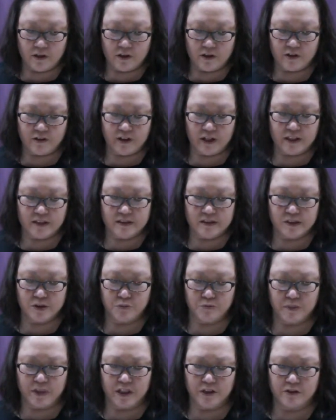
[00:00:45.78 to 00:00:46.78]
Her
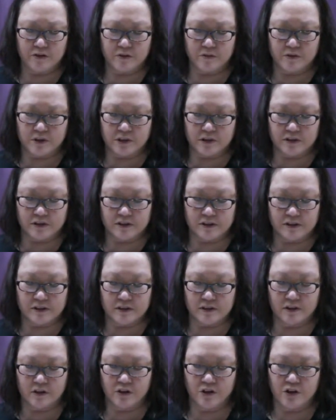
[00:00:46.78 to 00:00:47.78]
accent made her
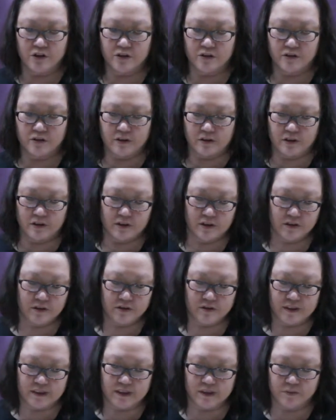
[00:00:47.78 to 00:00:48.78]
words curt and
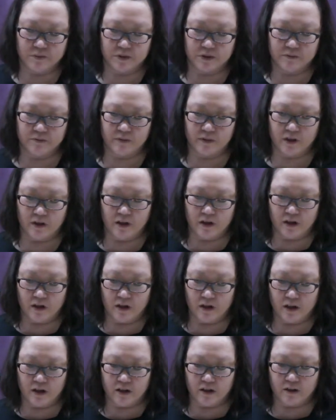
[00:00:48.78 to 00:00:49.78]
crisp
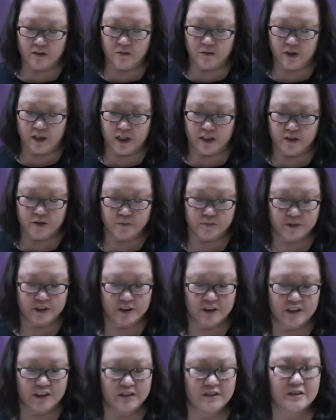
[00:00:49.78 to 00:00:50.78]
all the while, but
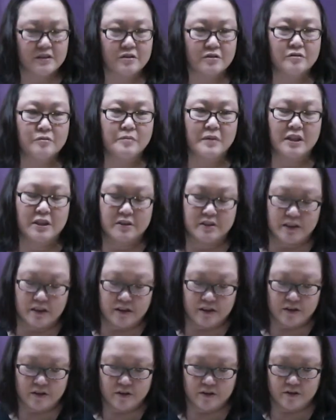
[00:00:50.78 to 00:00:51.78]
she still
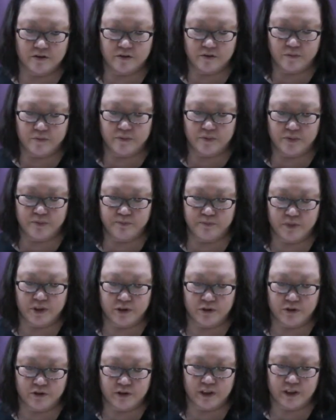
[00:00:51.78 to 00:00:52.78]
maintained her
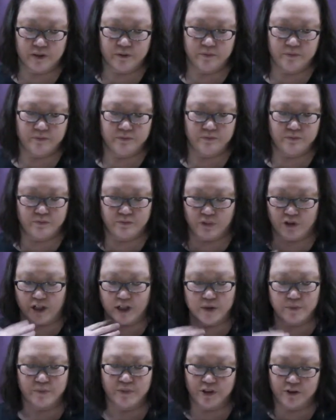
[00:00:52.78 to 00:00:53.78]
beauty,
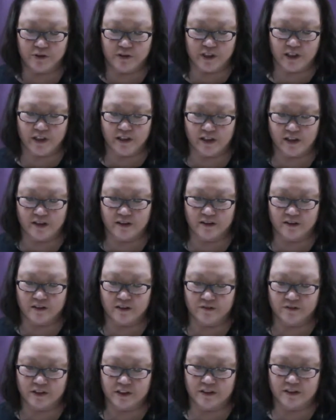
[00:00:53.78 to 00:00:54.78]
bright beauty and
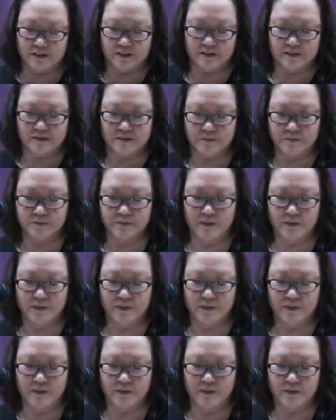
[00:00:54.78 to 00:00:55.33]
loveliness.